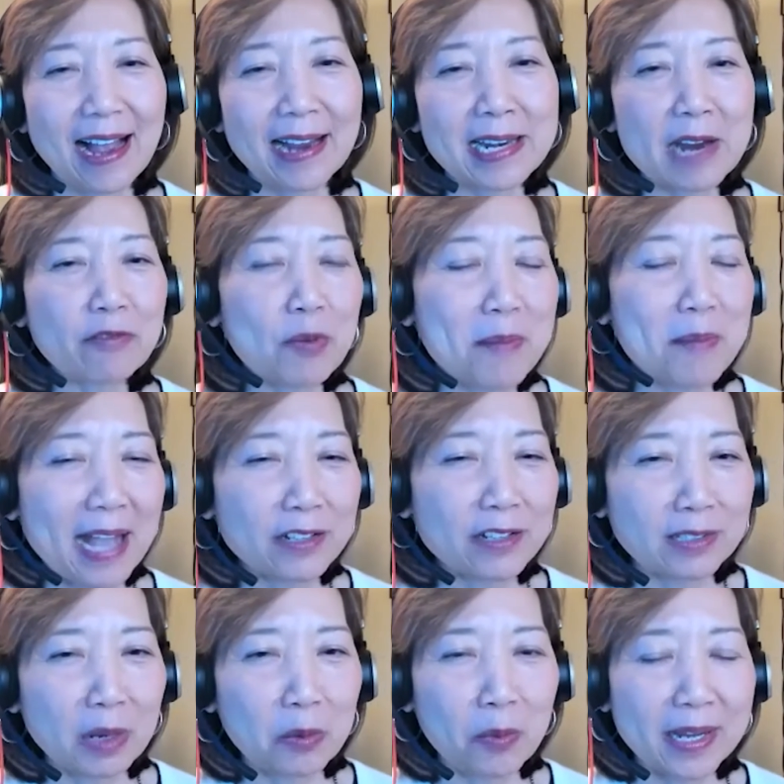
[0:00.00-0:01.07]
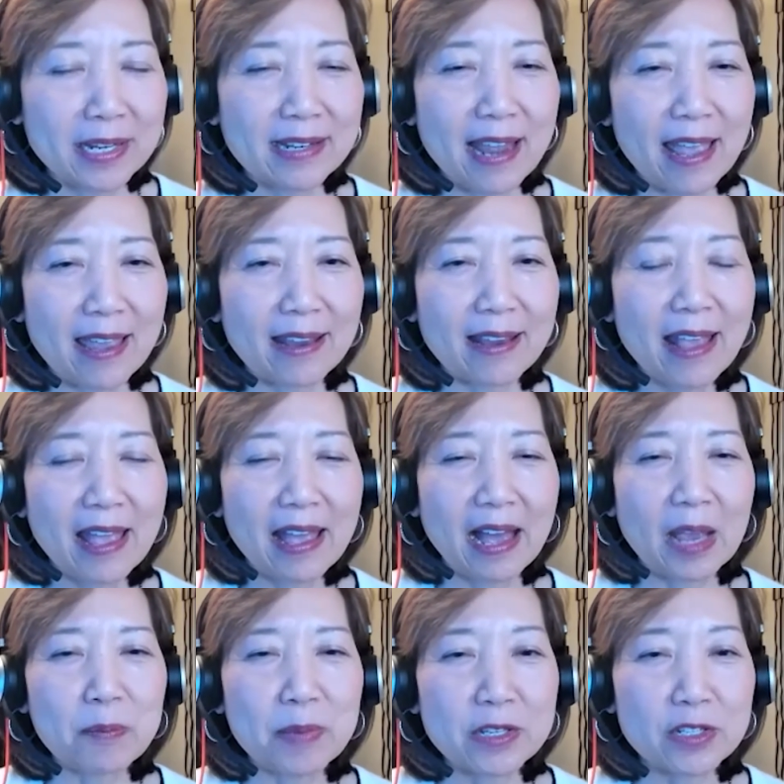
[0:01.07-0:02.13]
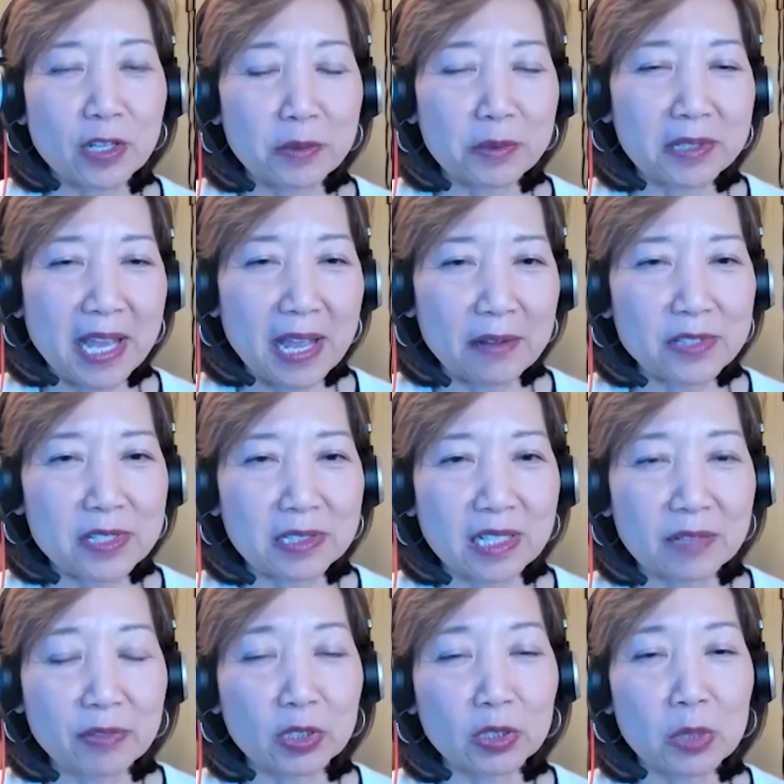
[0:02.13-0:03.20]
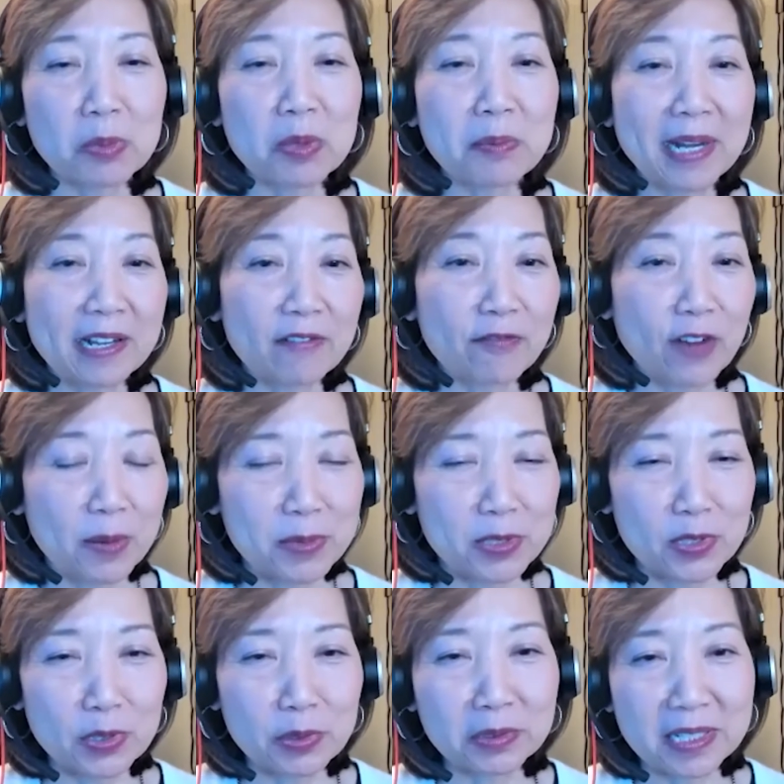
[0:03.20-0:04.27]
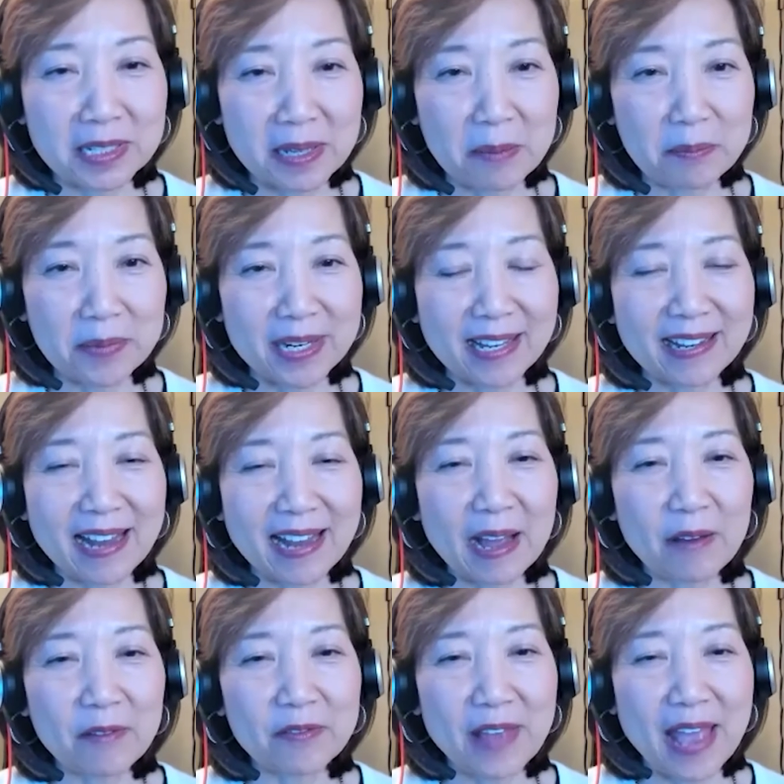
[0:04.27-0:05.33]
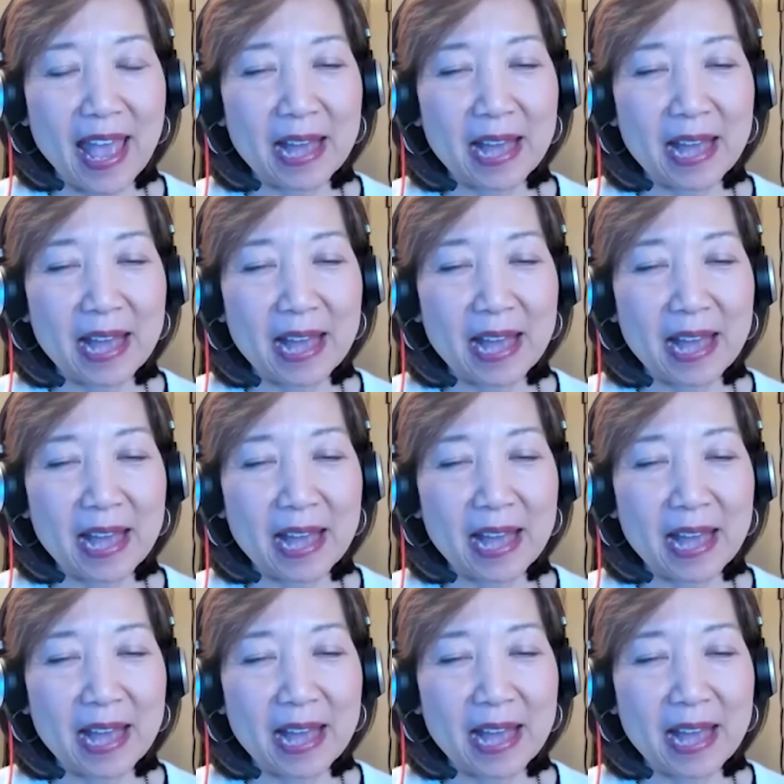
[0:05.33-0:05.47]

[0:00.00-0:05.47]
I never imagined that one day I'd be general counsel of a global biopharmaceutical company and have